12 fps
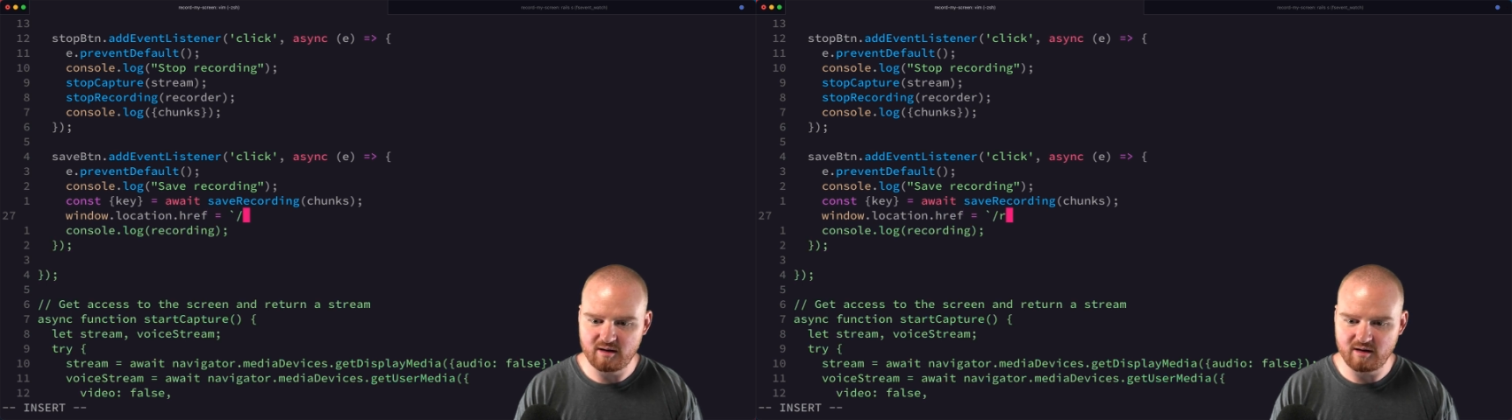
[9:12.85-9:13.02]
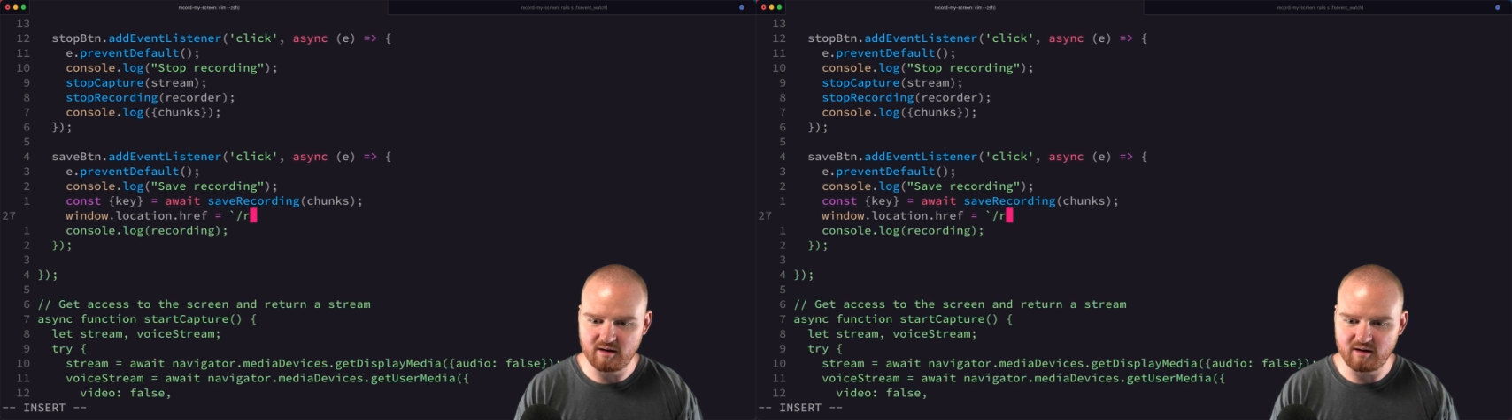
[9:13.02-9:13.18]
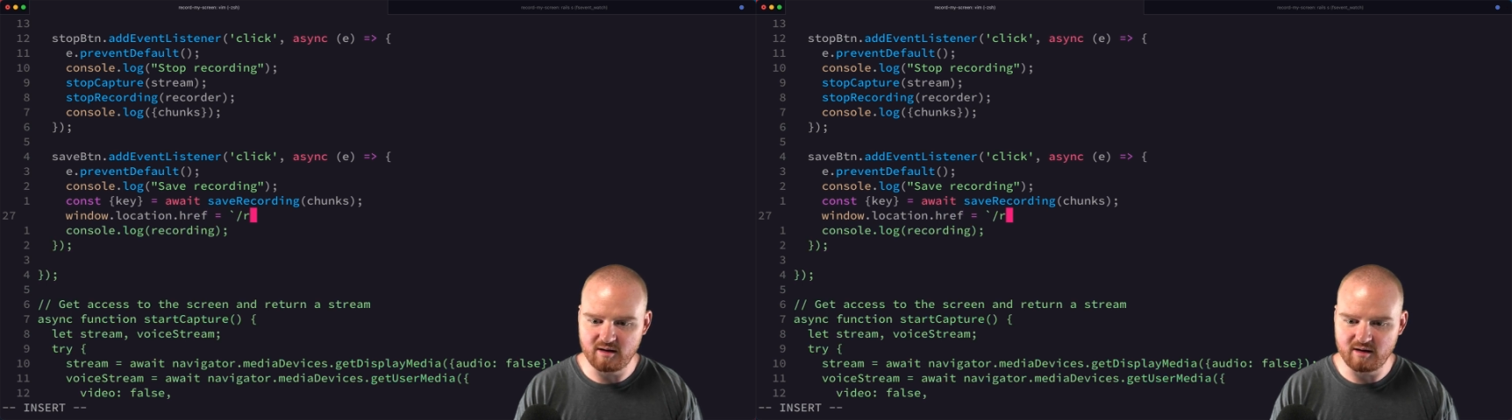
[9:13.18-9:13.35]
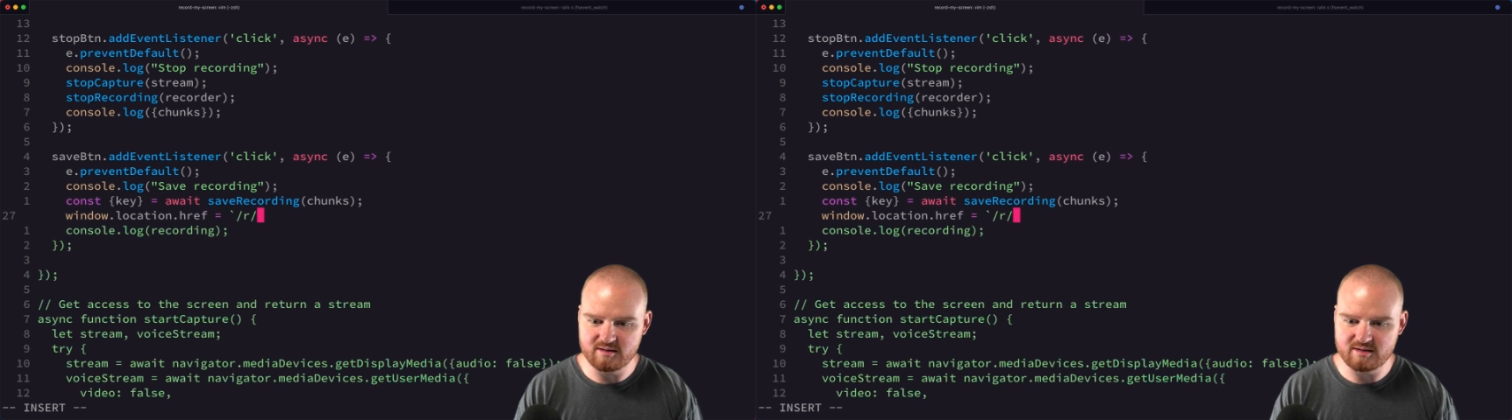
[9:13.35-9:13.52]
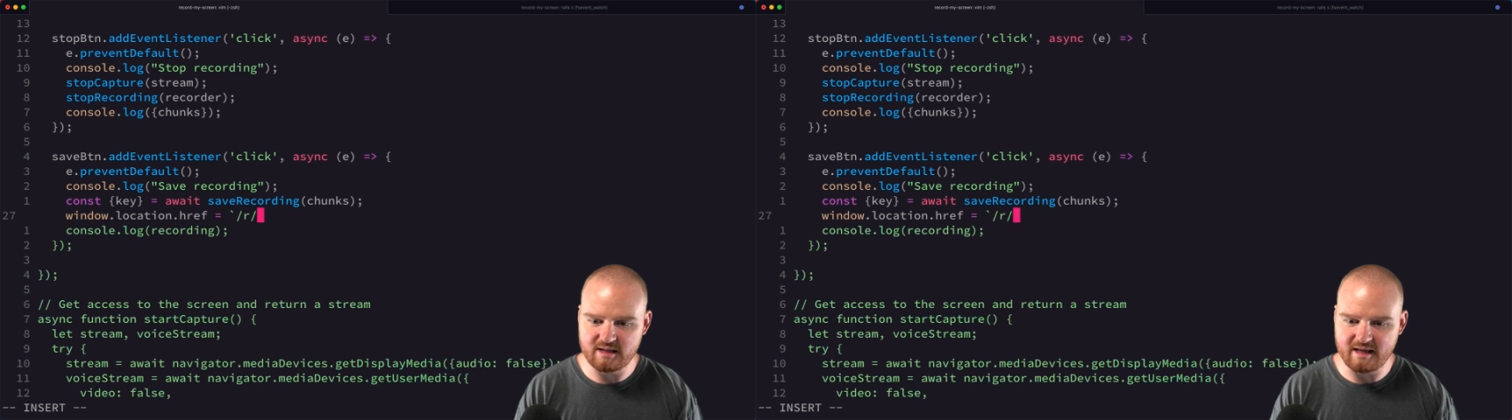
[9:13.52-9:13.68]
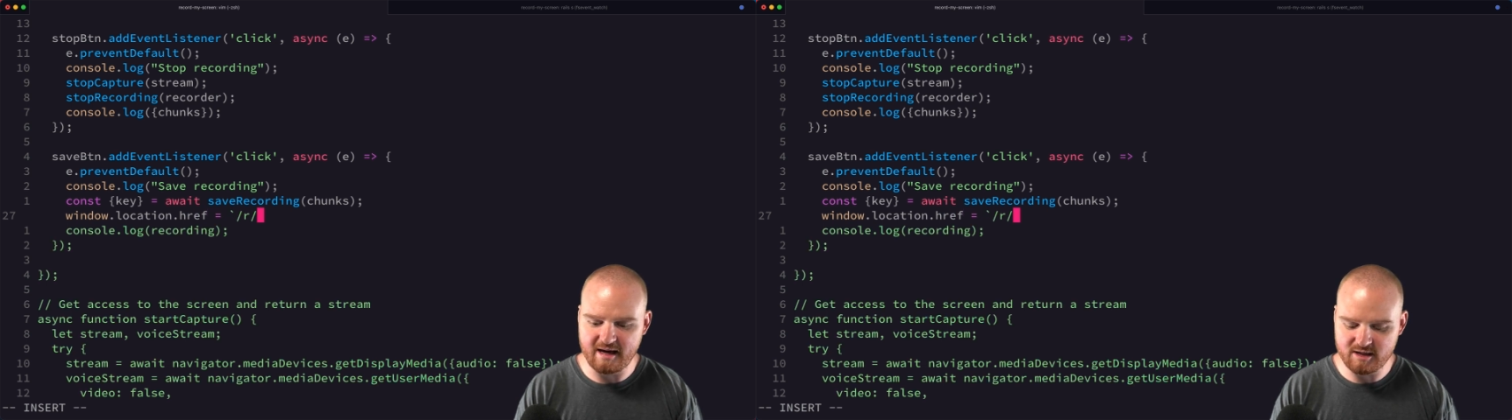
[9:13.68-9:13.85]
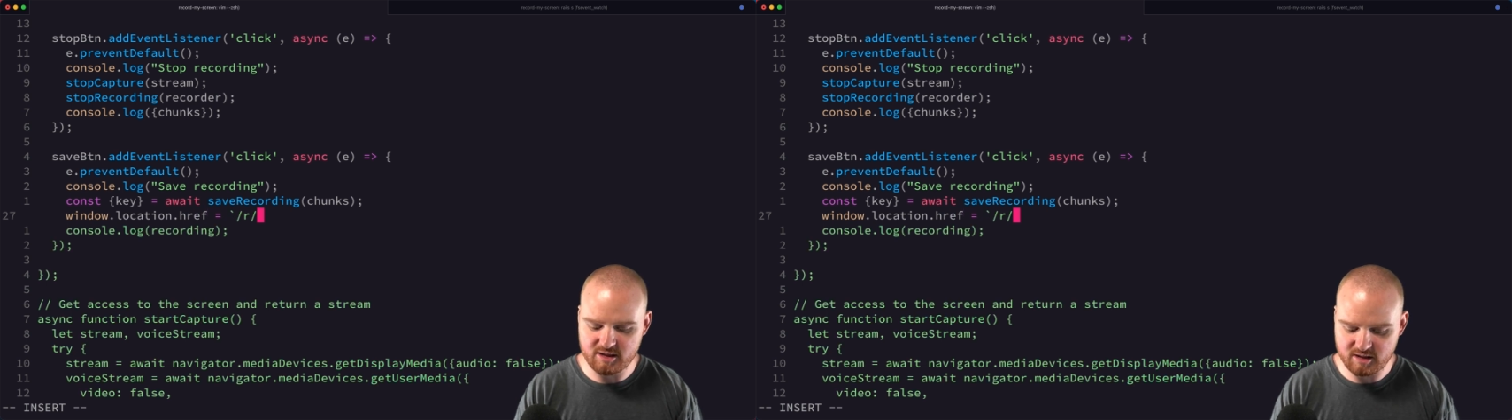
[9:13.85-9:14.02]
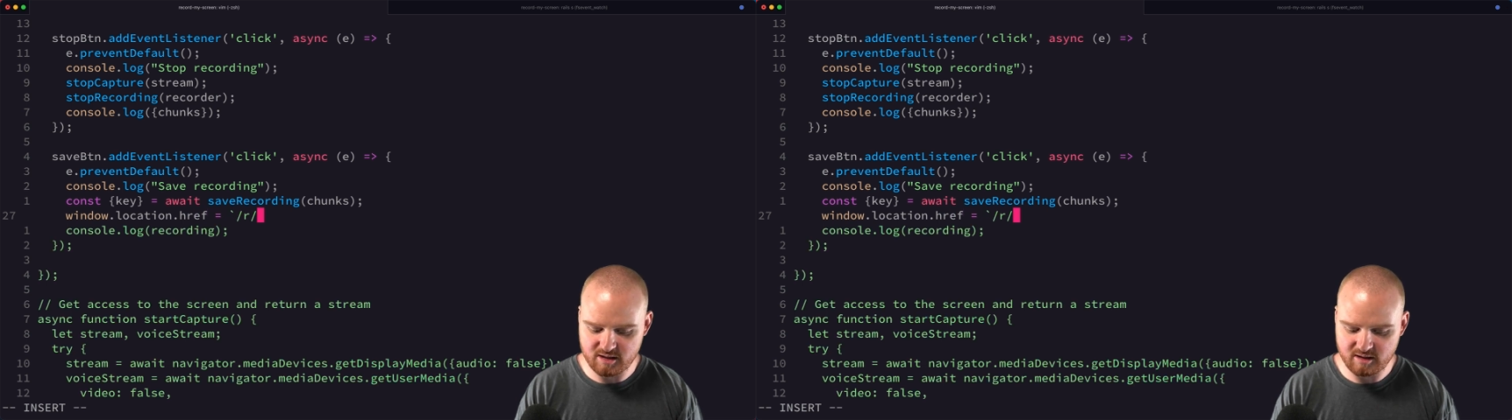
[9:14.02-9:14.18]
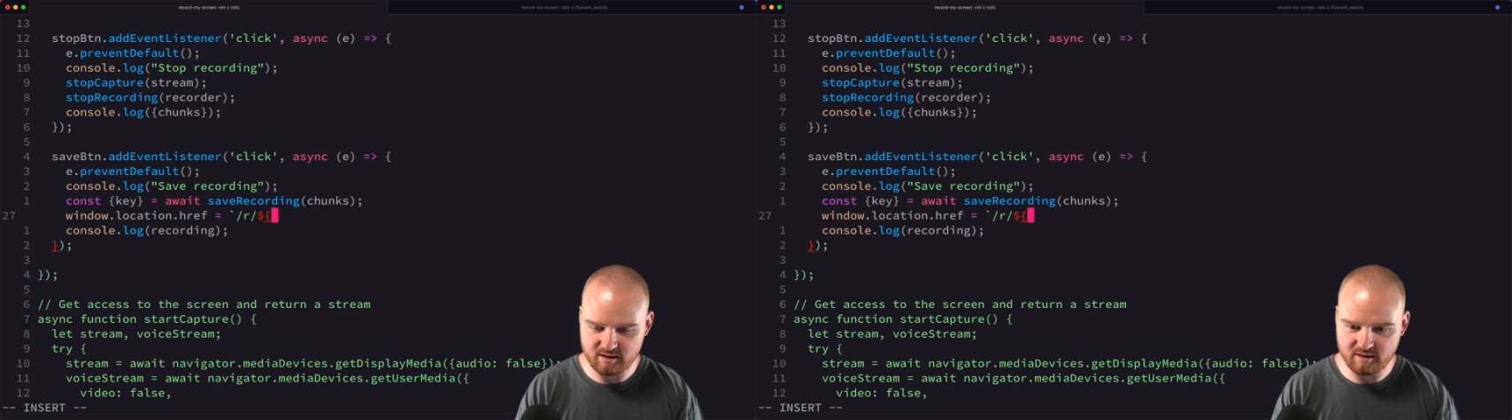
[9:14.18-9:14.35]
uh,
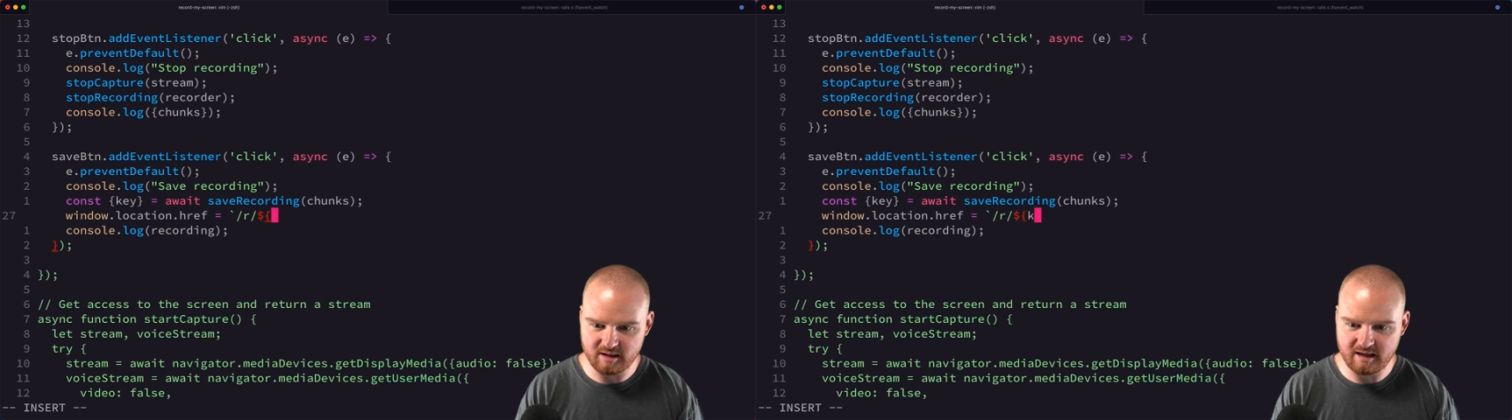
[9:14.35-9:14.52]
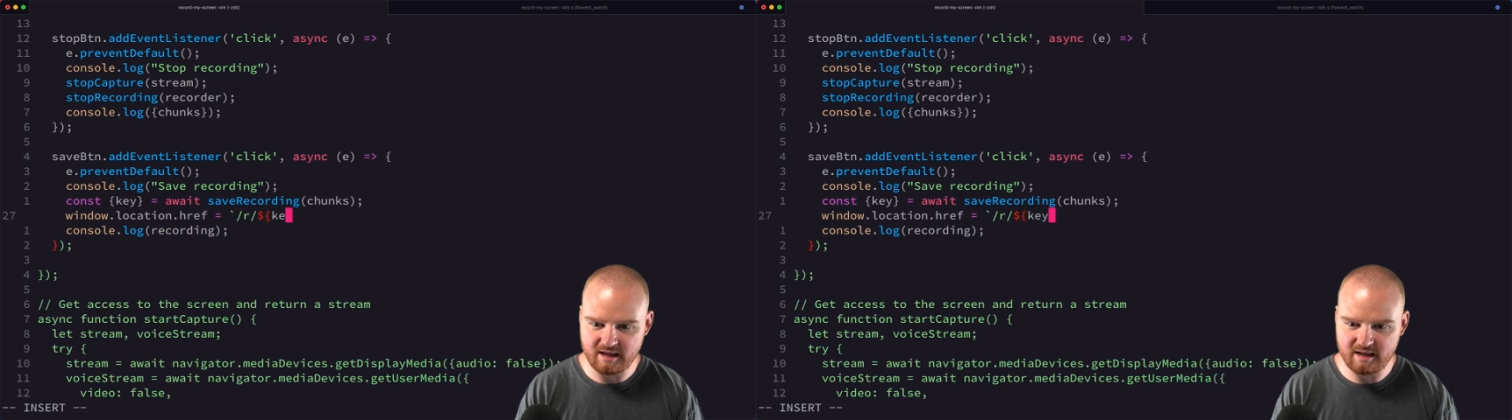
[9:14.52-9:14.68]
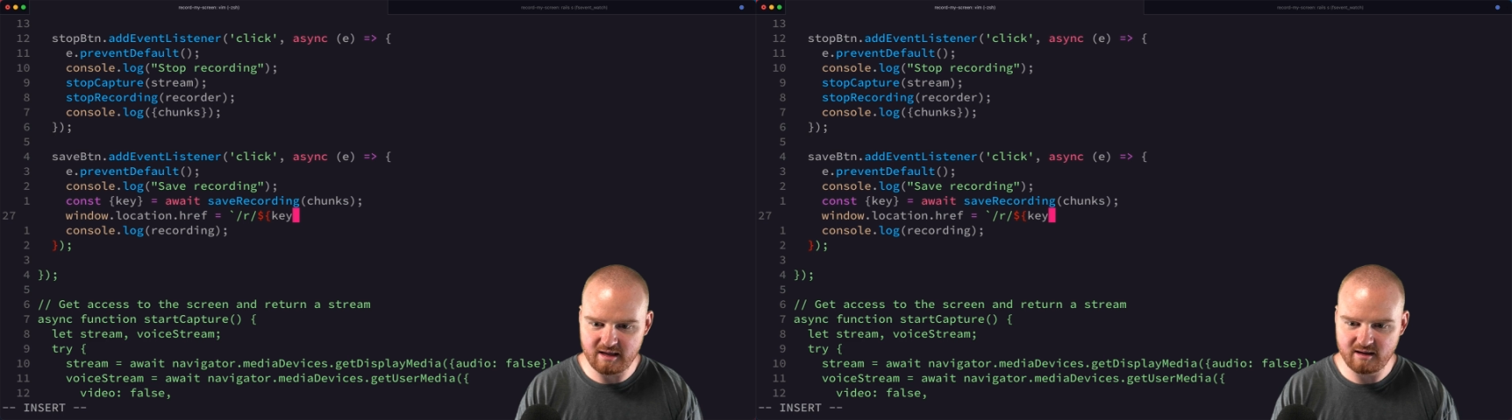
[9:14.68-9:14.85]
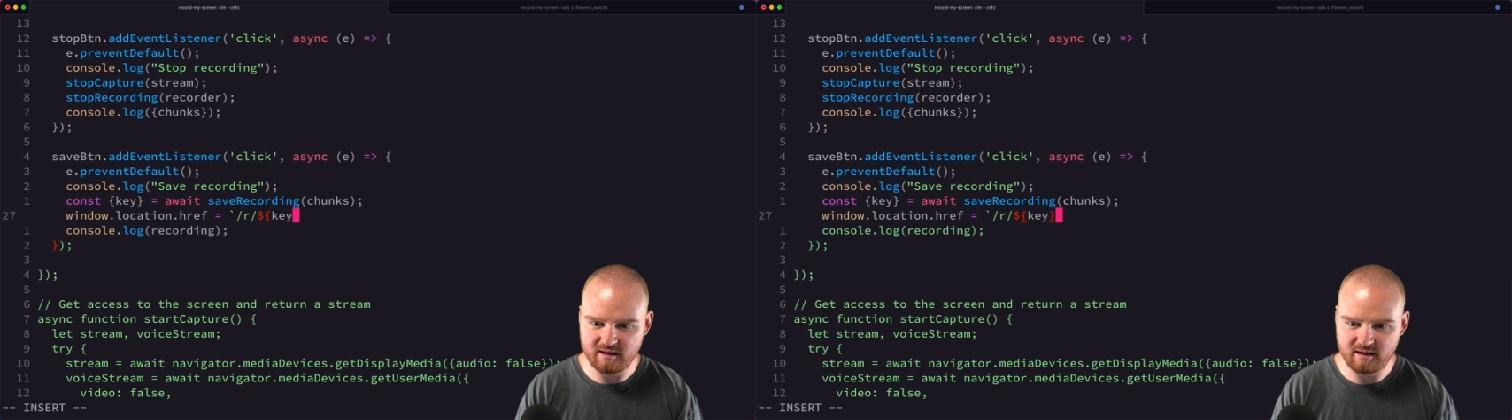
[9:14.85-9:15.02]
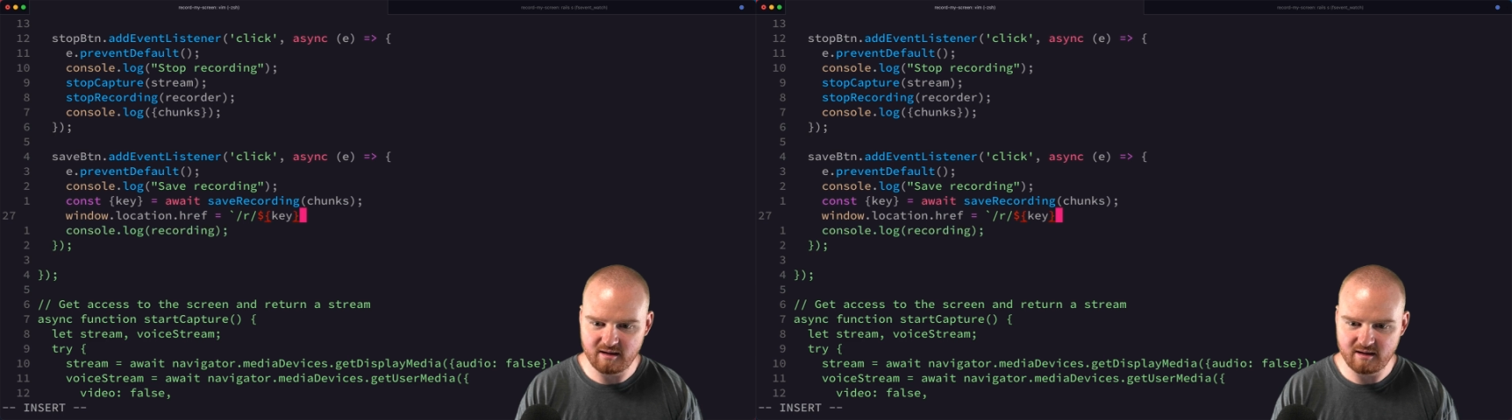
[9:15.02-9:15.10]
slash the key.